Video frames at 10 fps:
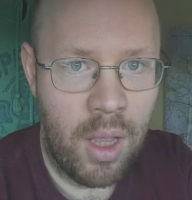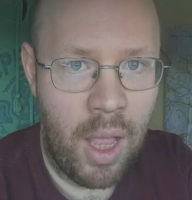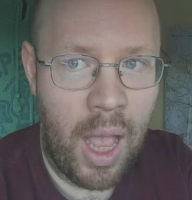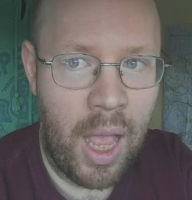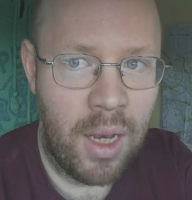
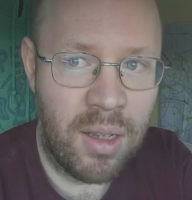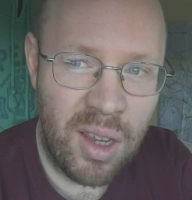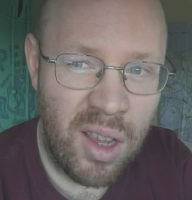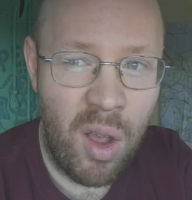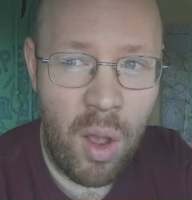And
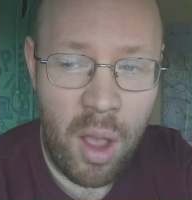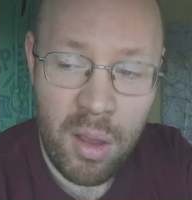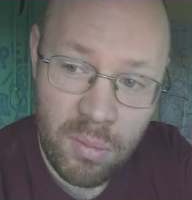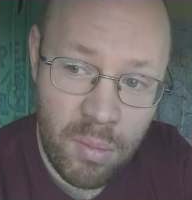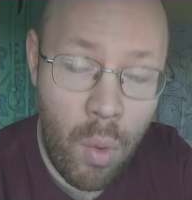
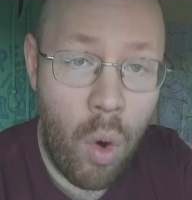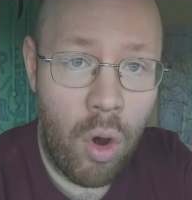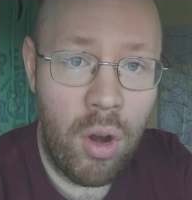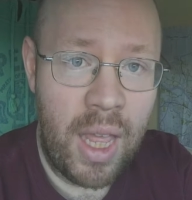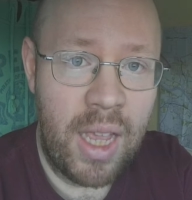more
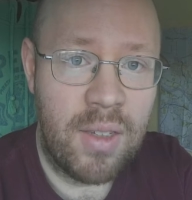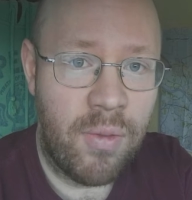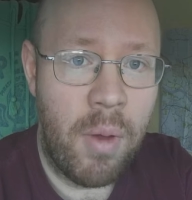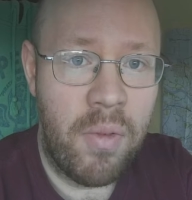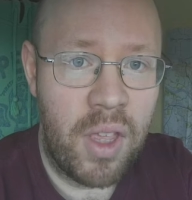or less, from
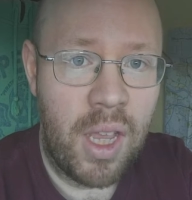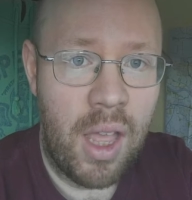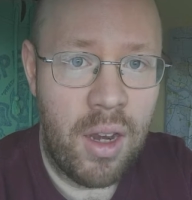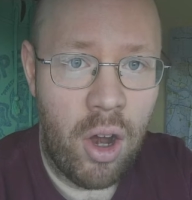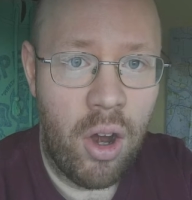everything I
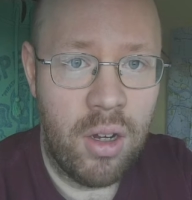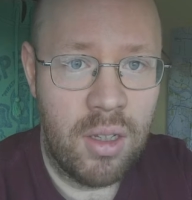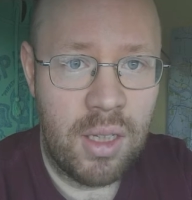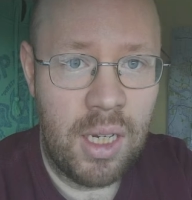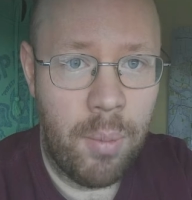had heard and
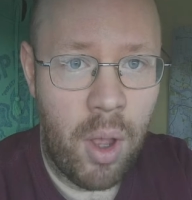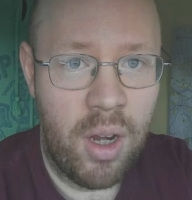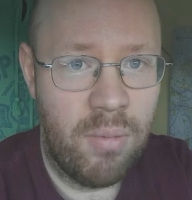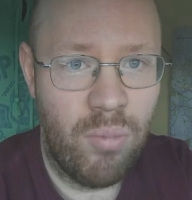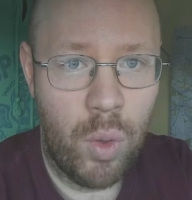seen about
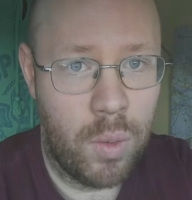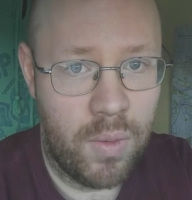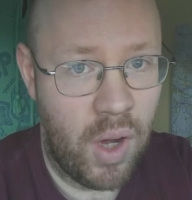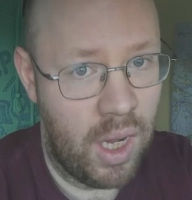it, which was very